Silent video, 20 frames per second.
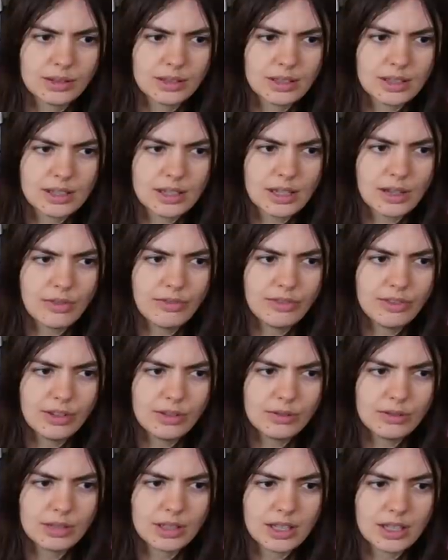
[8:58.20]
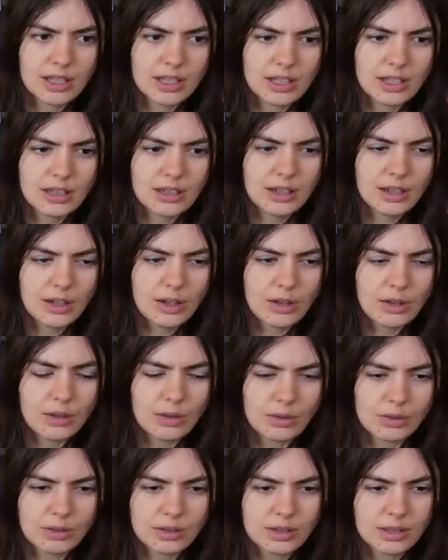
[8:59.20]
Cell phone, a key.
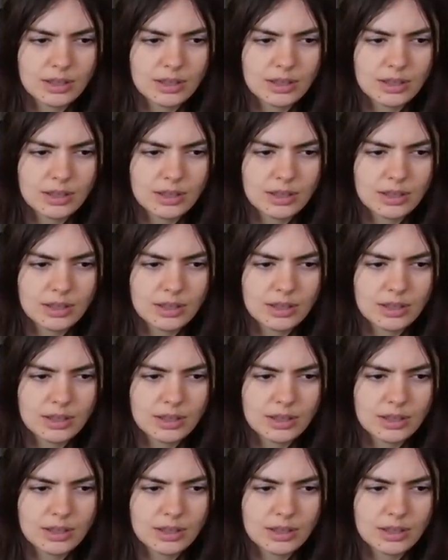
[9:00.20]
Oh,